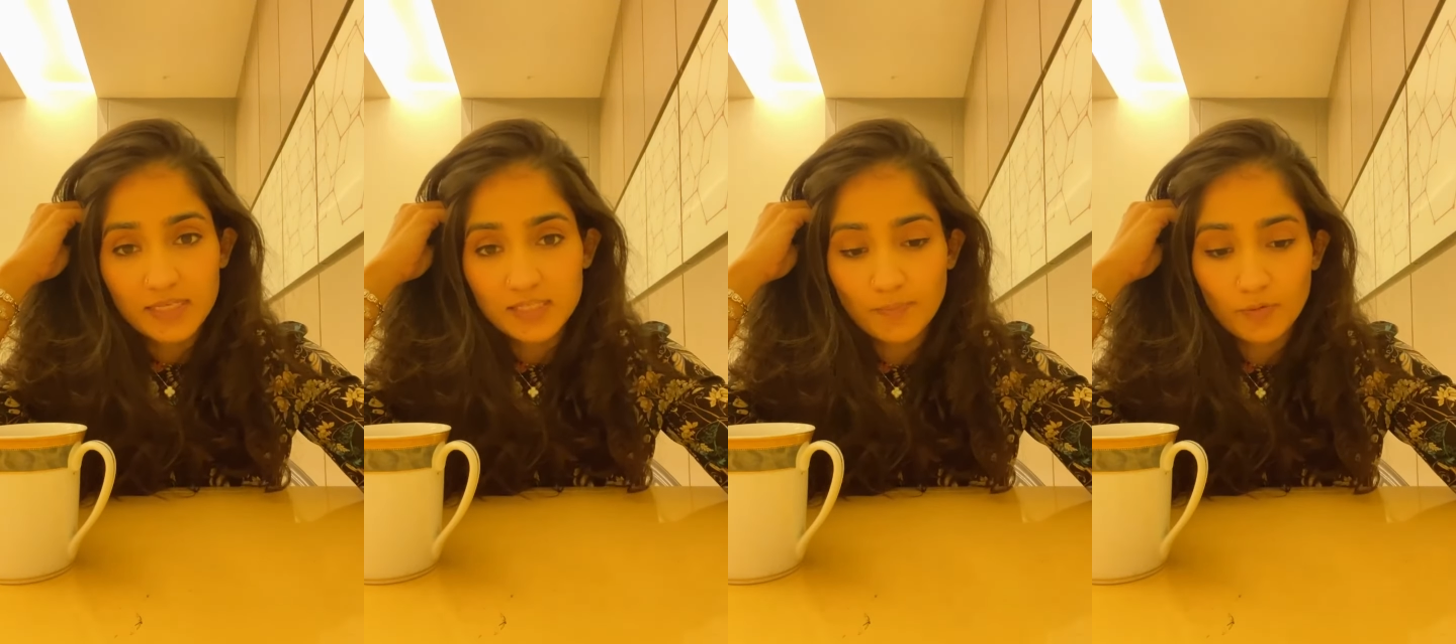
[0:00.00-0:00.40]

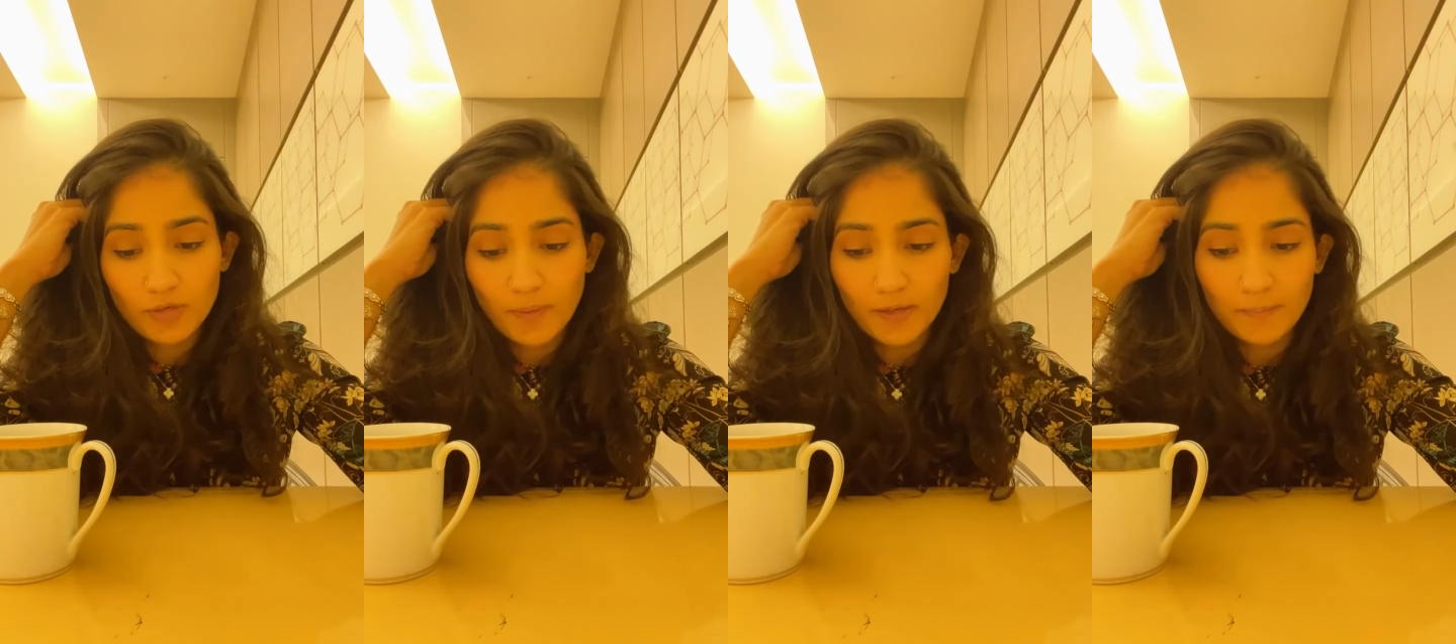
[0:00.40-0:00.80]

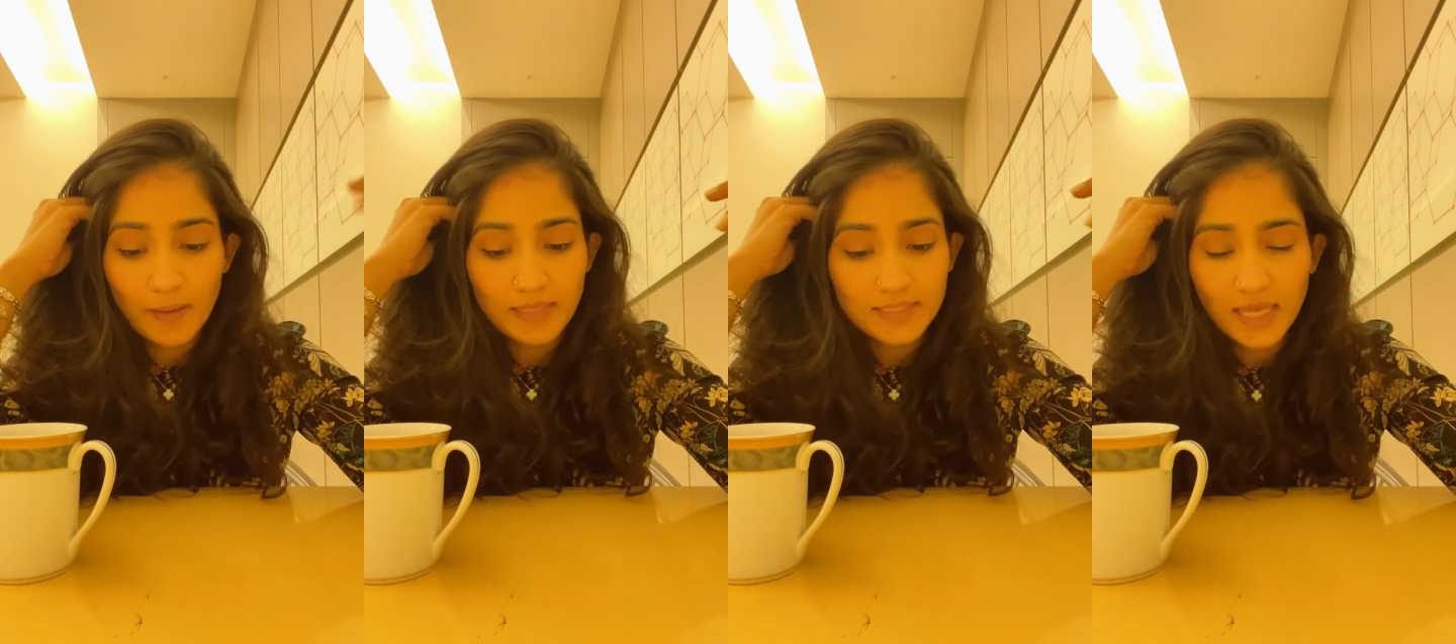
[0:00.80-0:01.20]
spoke about
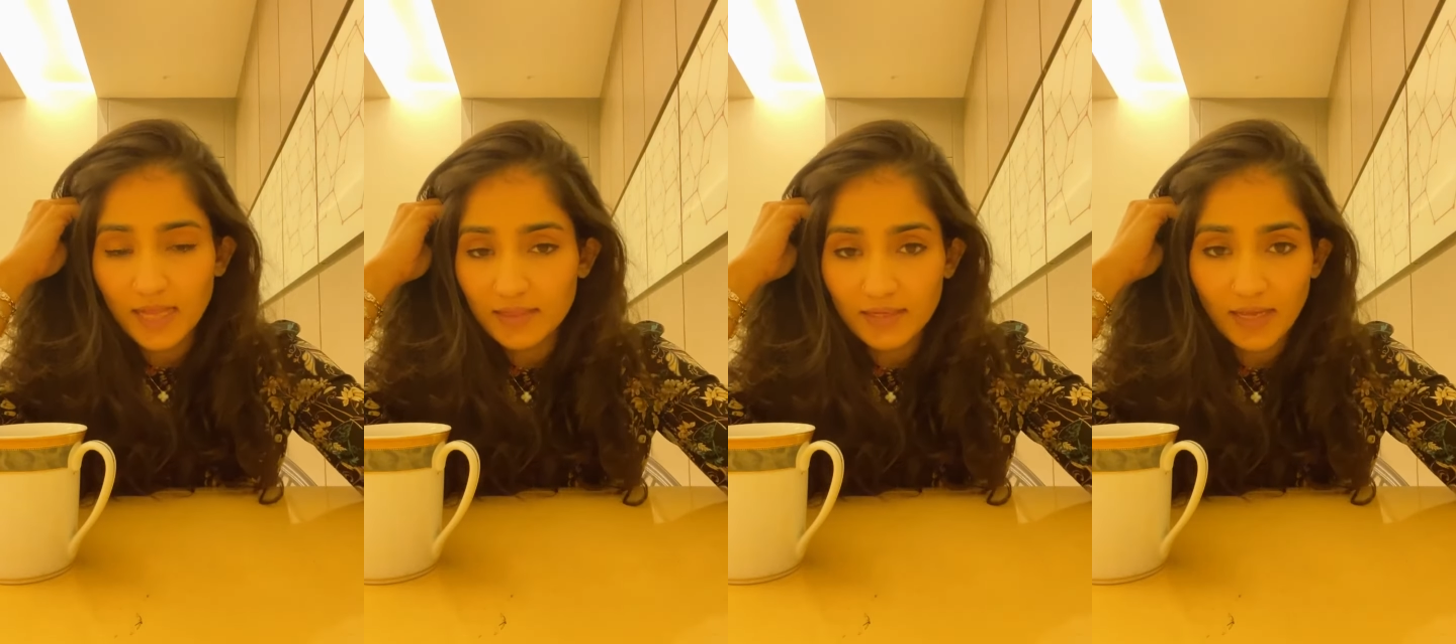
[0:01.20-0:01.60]
men's
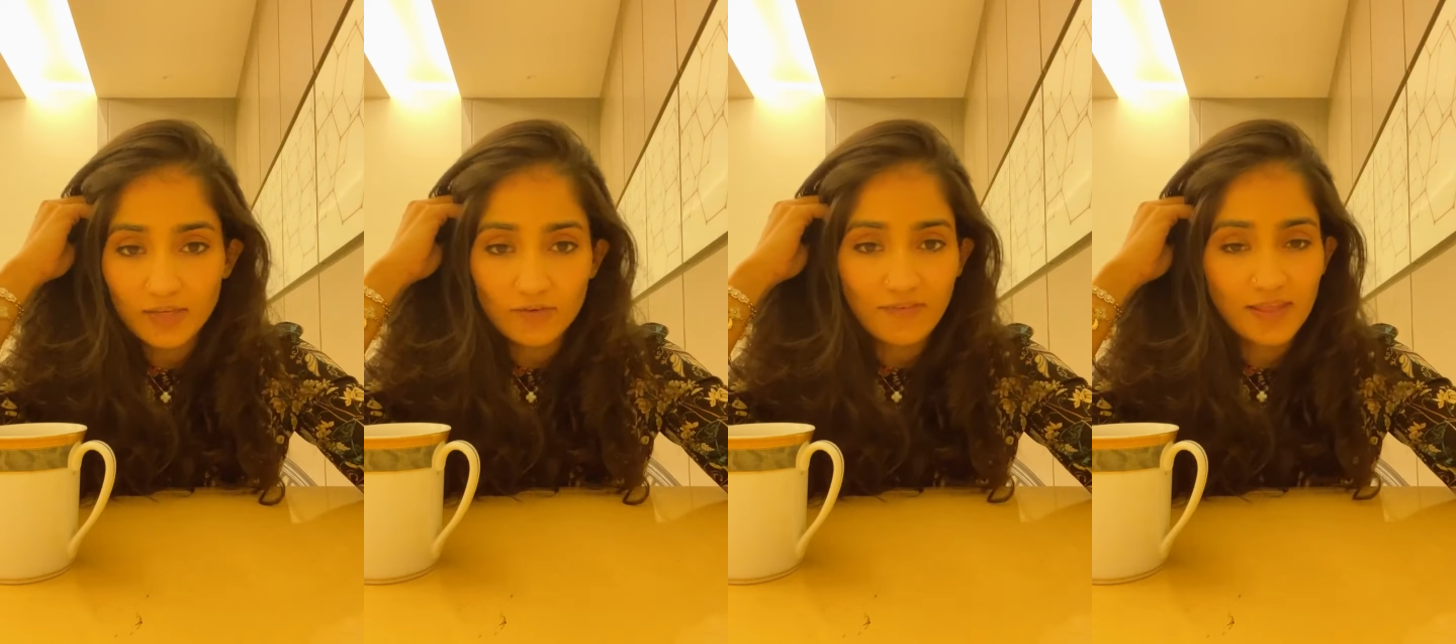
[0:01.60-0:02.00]
health and
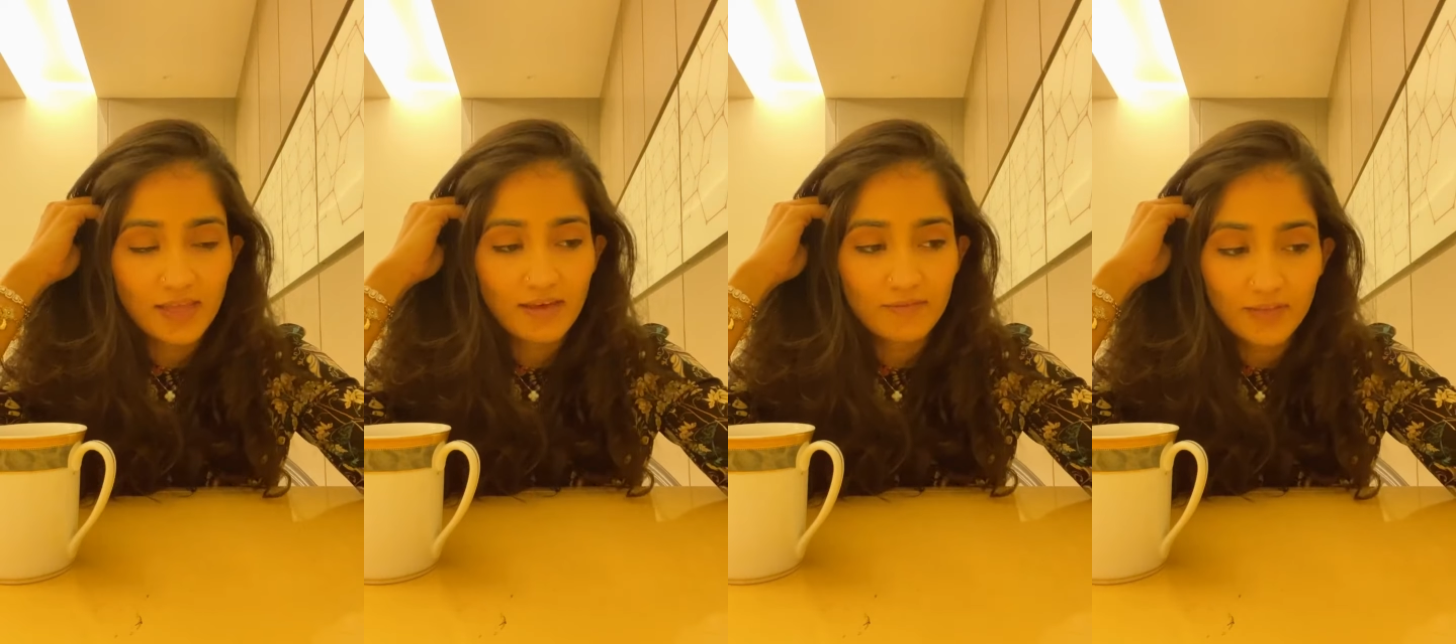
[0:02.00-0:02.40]
Ayurveda,